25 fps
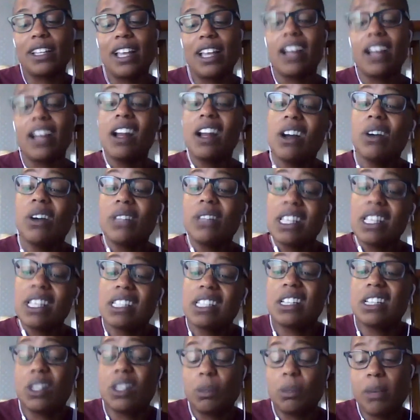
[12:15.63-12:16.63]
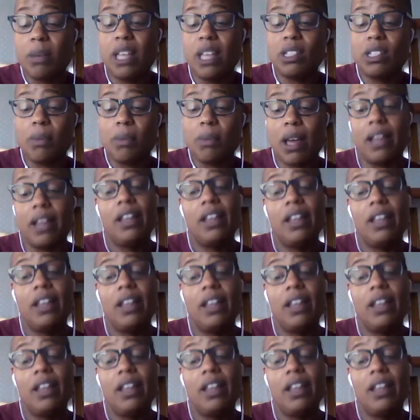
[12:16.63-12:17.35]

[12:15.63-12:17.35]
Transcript: that, oh, that's another blind spot.